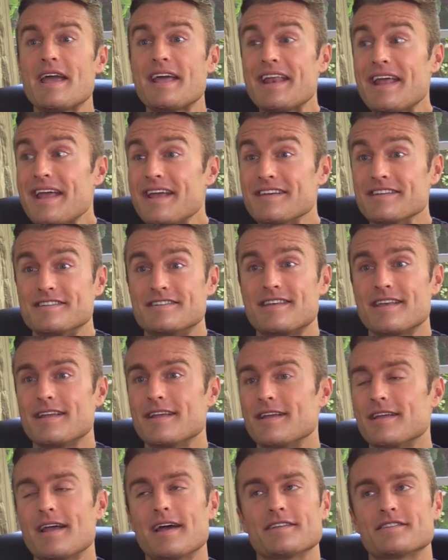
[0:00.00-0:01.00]
It is.
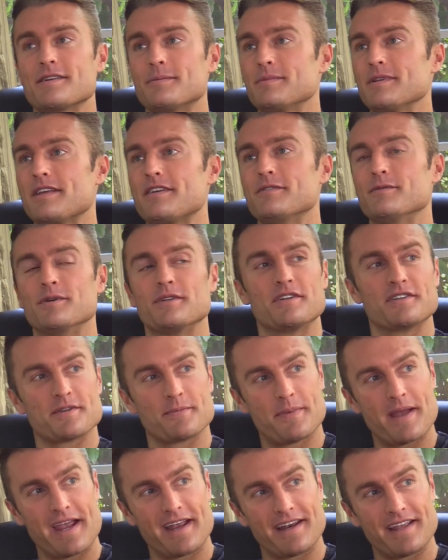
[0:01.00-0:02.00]
Yeah, it's unbelievable. There's
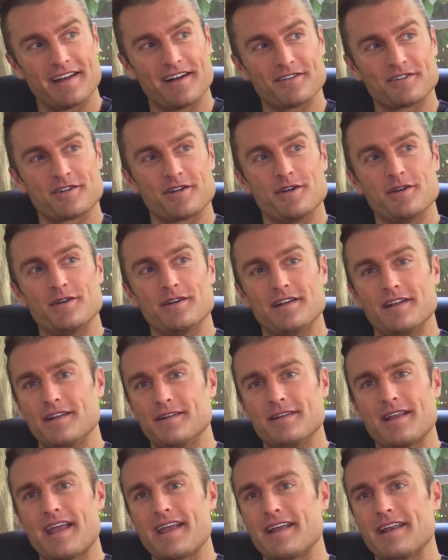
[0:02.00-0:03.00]
a painting I'll show you
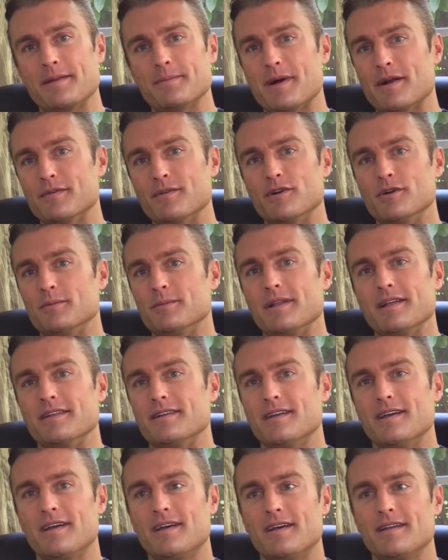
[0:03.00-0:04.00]
hanging in my room
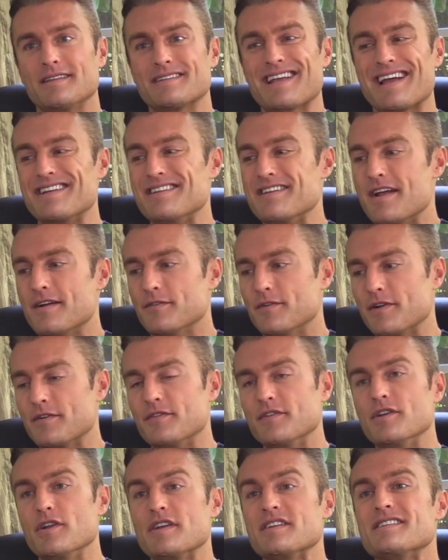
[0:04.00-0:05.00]
that this guy never
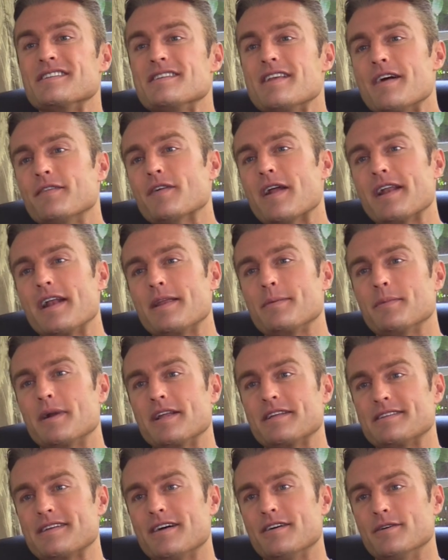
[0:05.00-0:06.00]
even he's never had
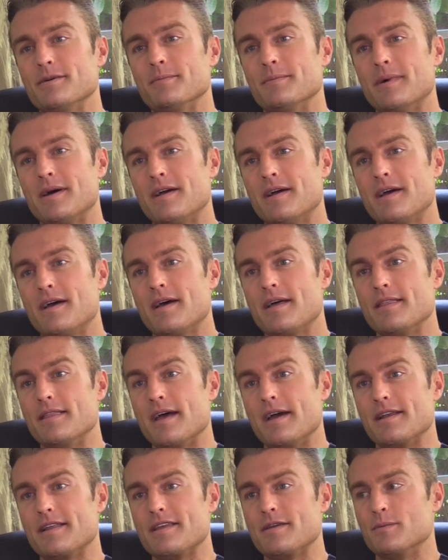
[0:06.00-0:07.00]
anybody tell him
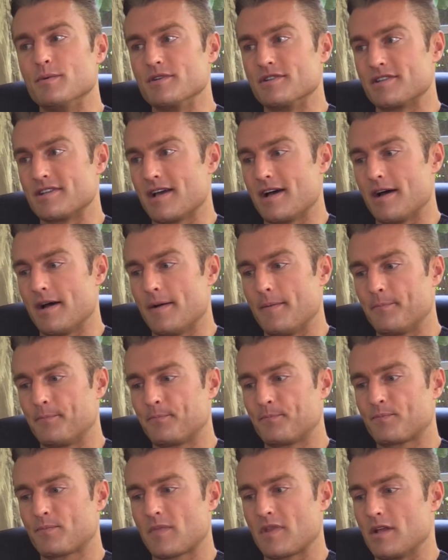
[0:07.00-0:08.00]
that he was. Uh,
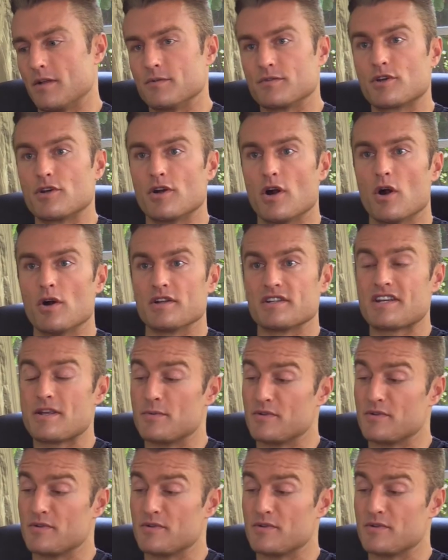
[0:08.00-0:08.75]
and it was good artist.